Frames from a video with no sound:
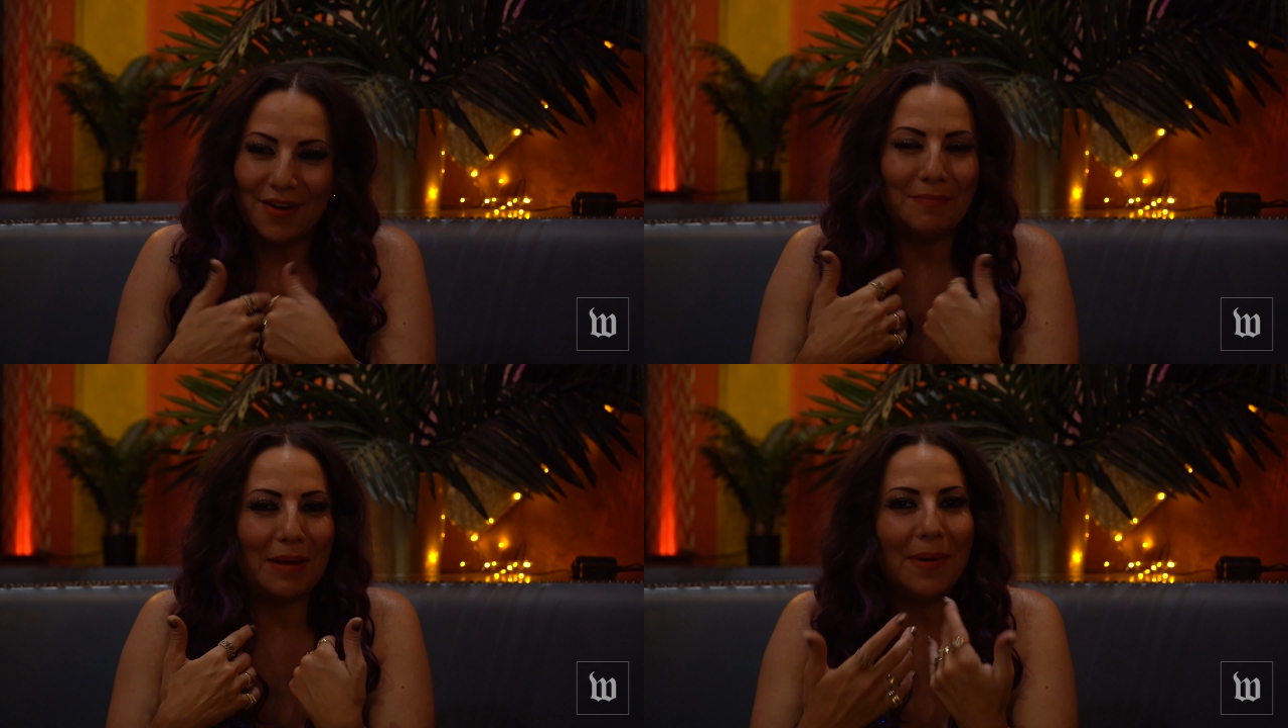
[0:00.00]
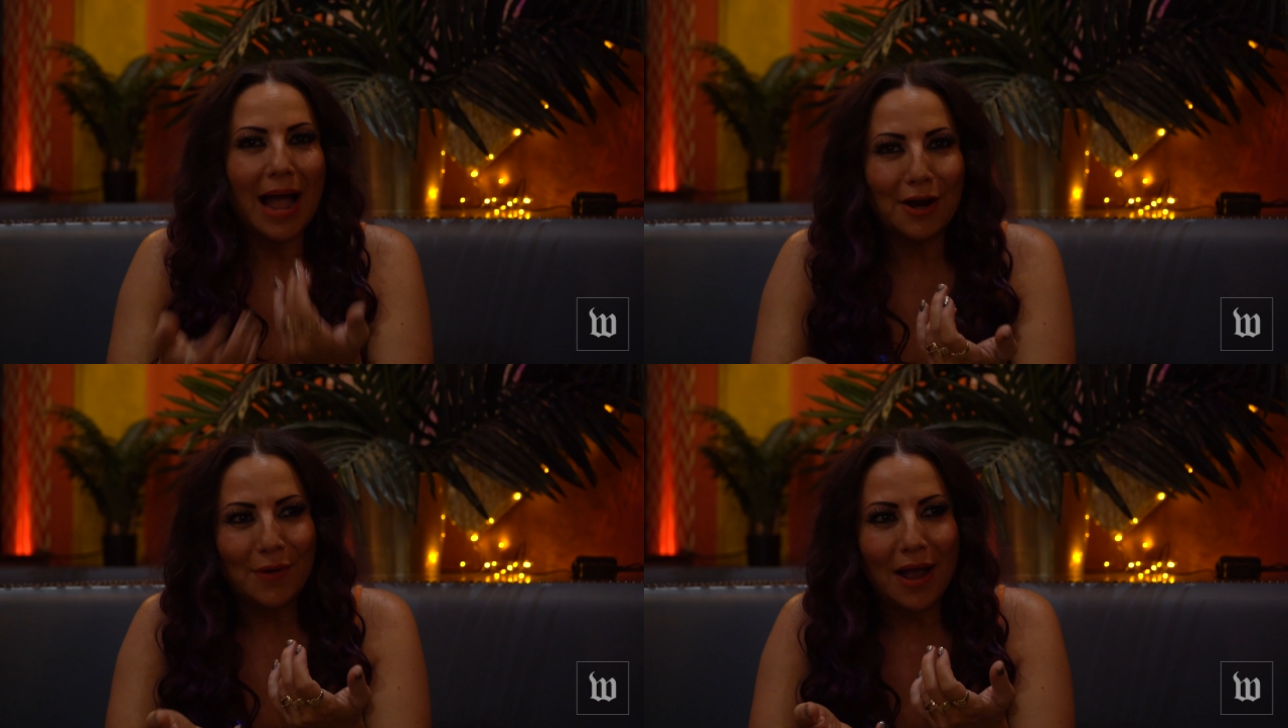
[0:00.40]
are in my
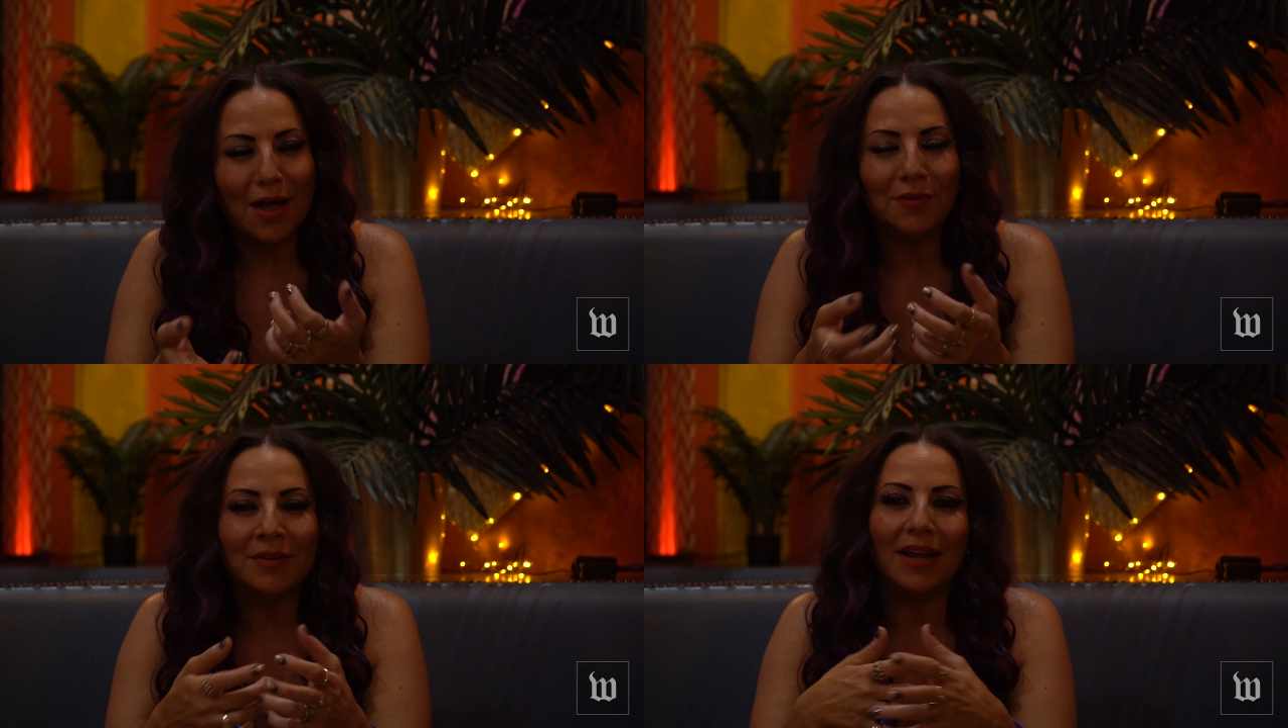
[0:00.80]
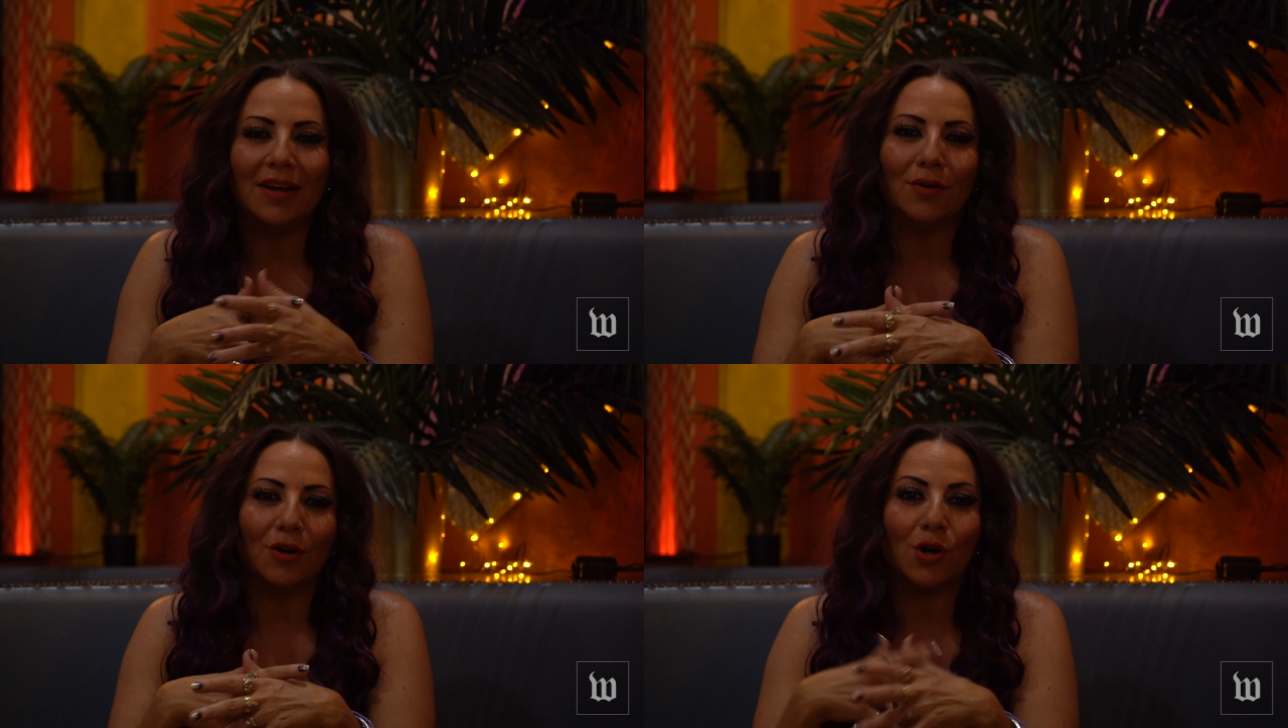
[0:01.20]
background
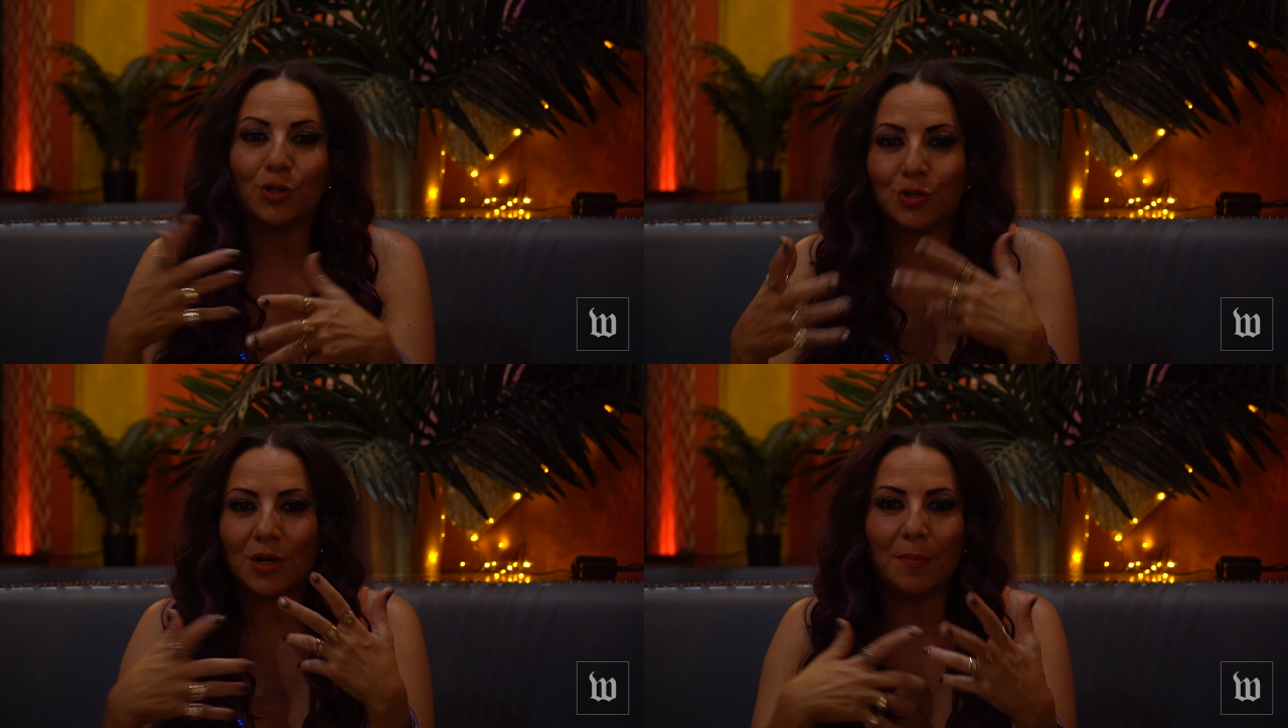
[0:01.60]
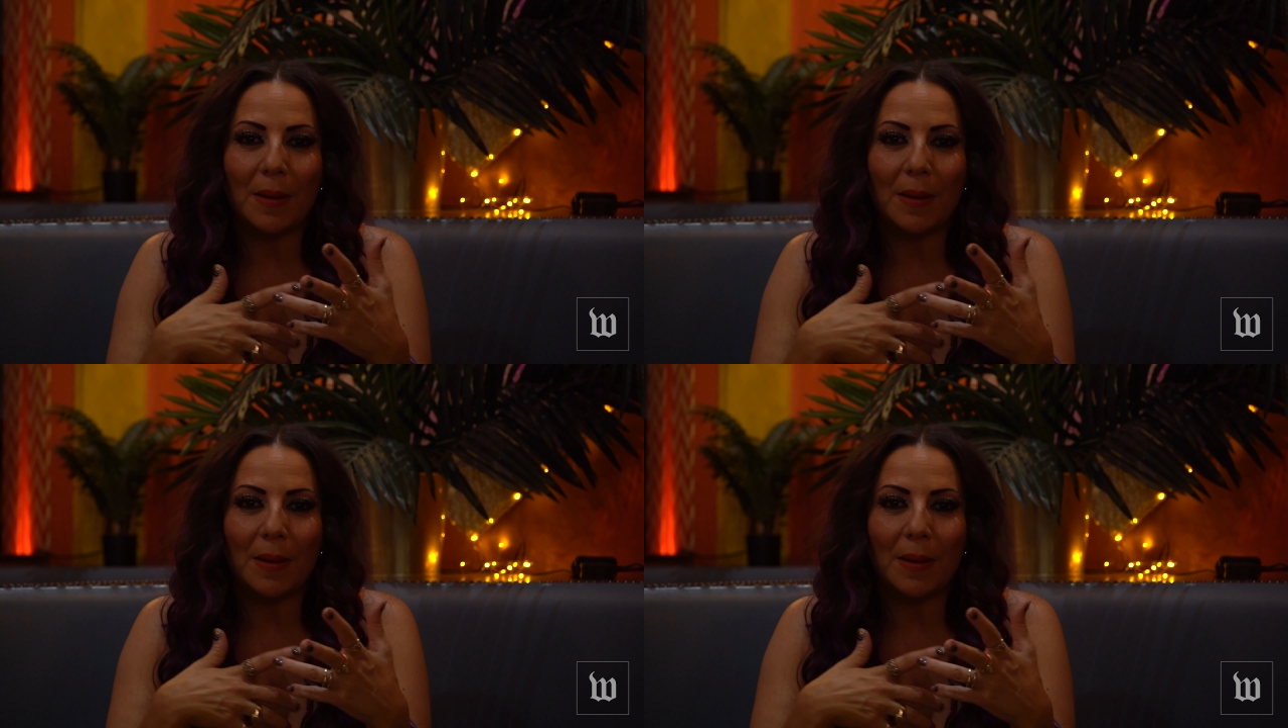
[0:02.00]
and are cultures that are in